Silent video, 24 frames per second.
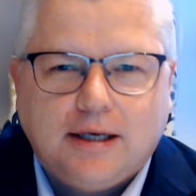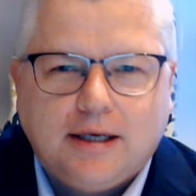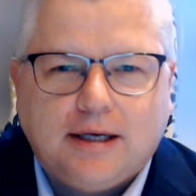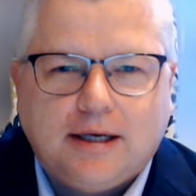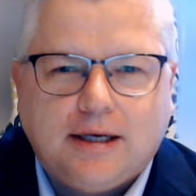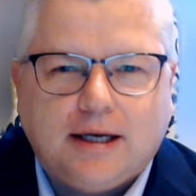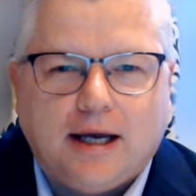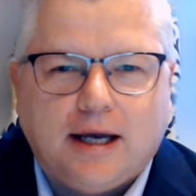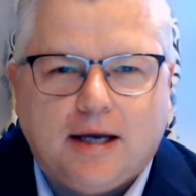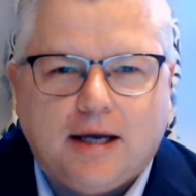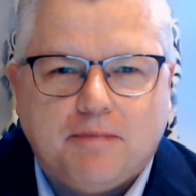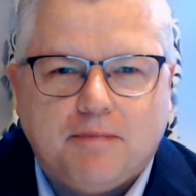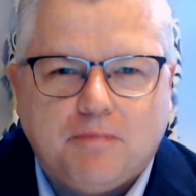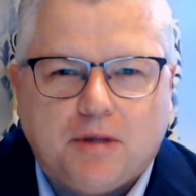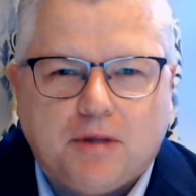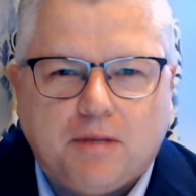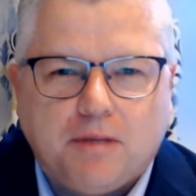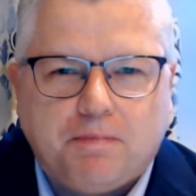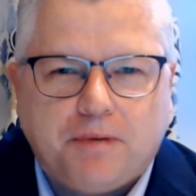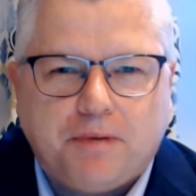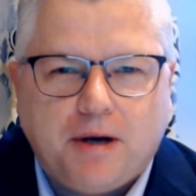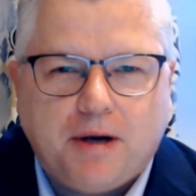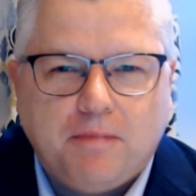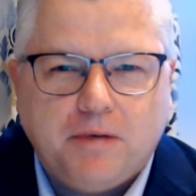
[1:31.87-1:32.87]
Um, the
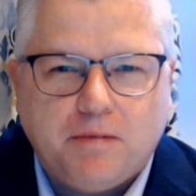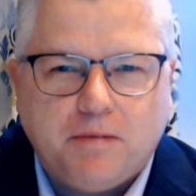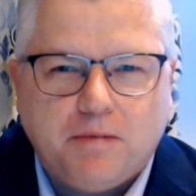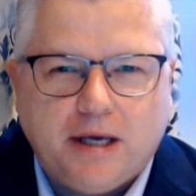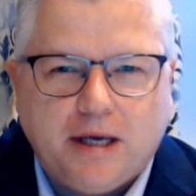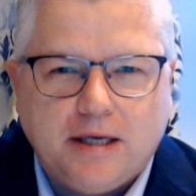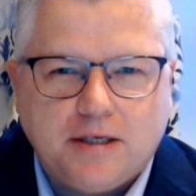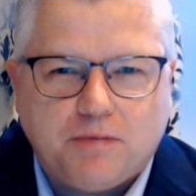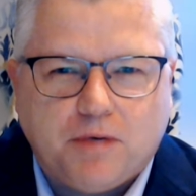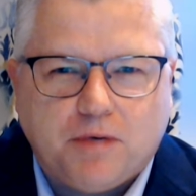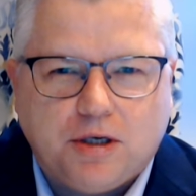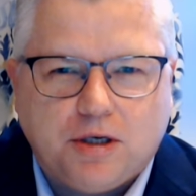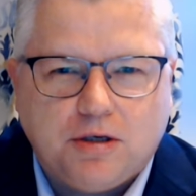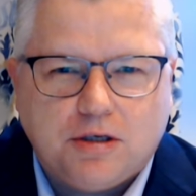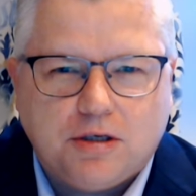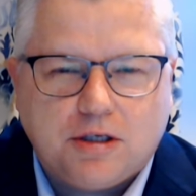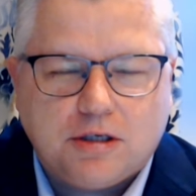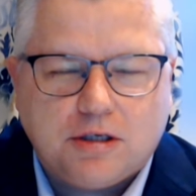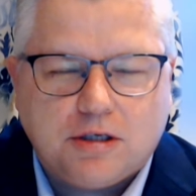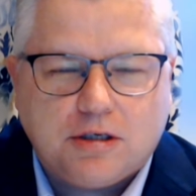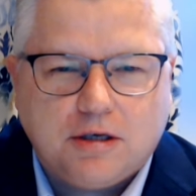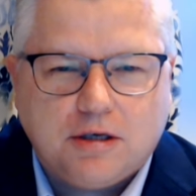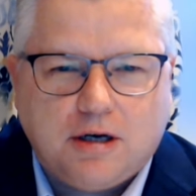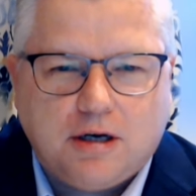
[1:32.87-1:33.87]
problem is when you
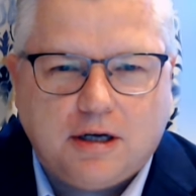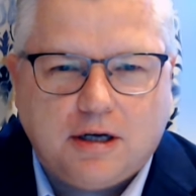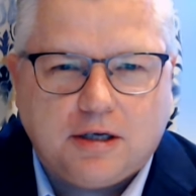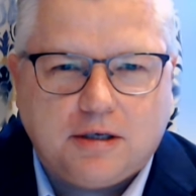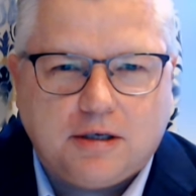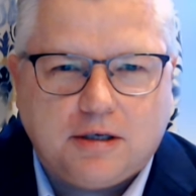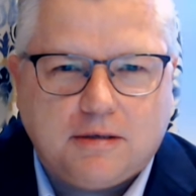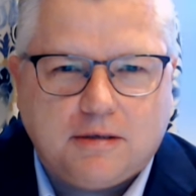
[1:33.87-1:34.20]
start